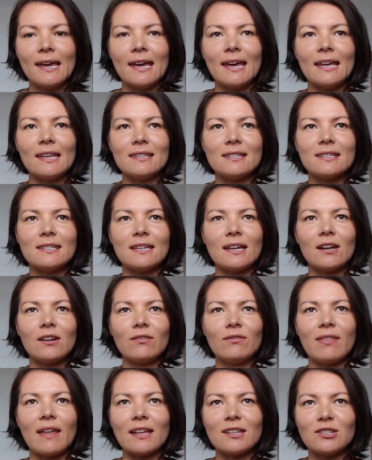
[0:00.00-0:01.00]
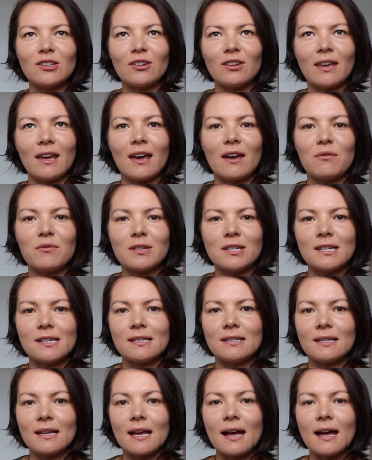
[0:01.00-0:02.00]
Instead of that's okay, which
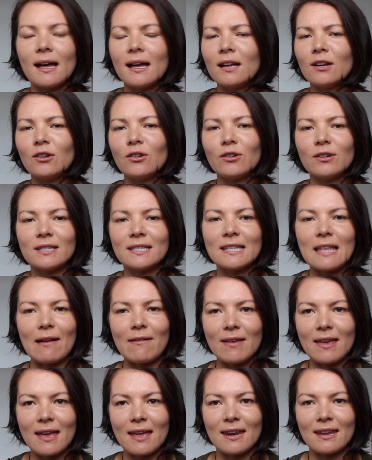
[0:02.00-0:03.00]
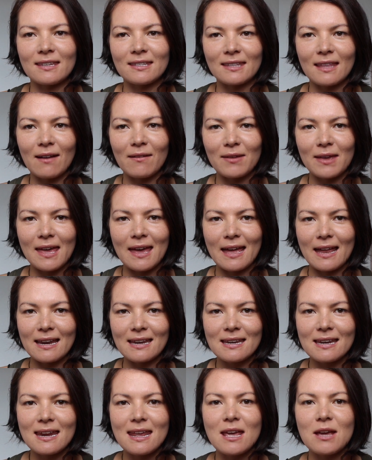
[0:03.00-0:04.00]
is, ah, no, está
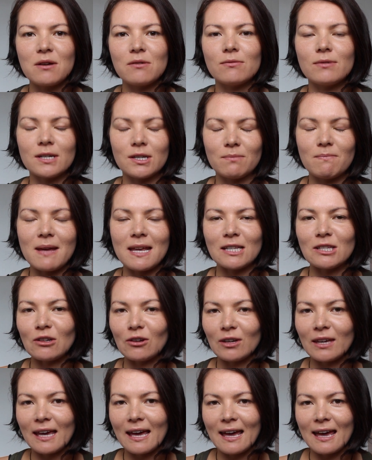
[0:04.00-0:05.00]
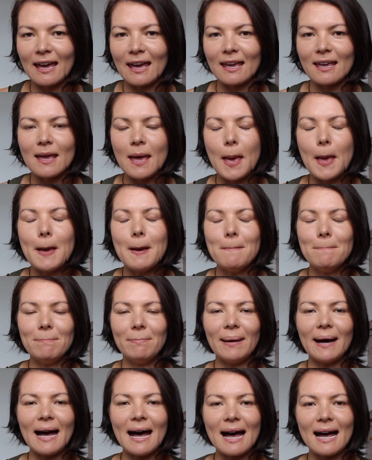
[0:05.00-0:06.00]
bien, which means okay.
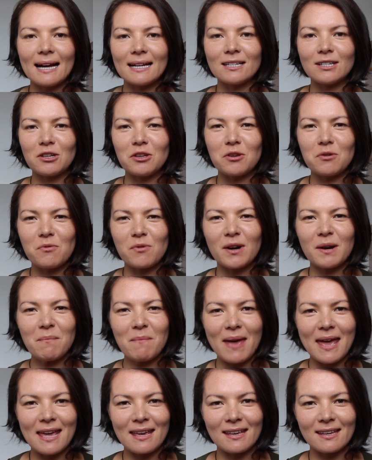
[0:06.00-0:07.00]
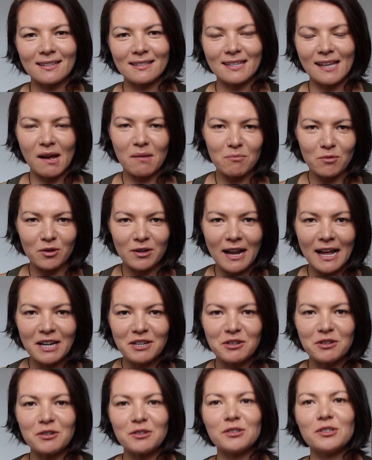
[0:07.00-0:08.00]
But you want to make it sound more
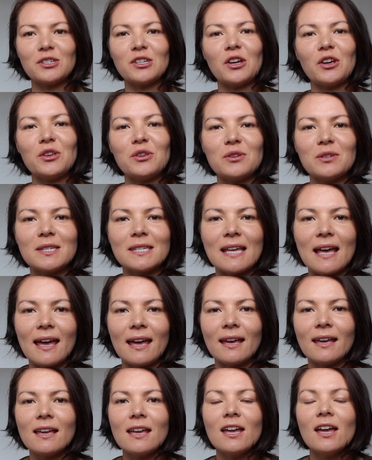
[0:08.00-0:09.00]
natural. So you say,